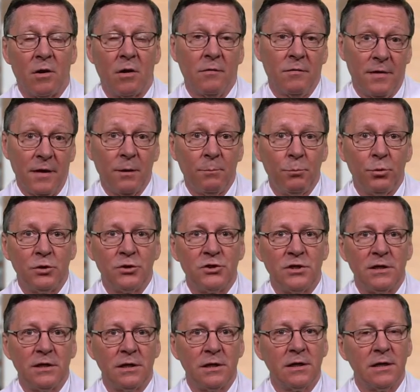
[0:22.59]
on their
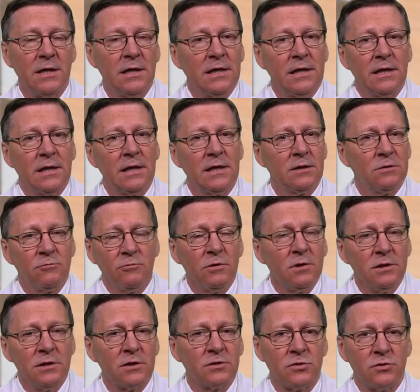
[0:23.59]
pushing, and that
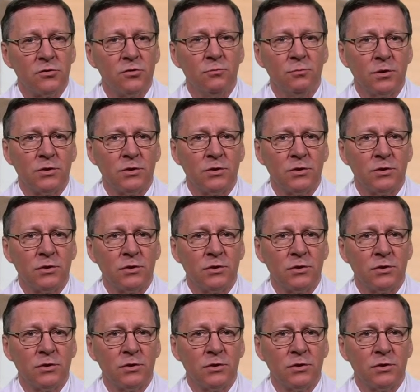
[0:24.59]
really doesn't do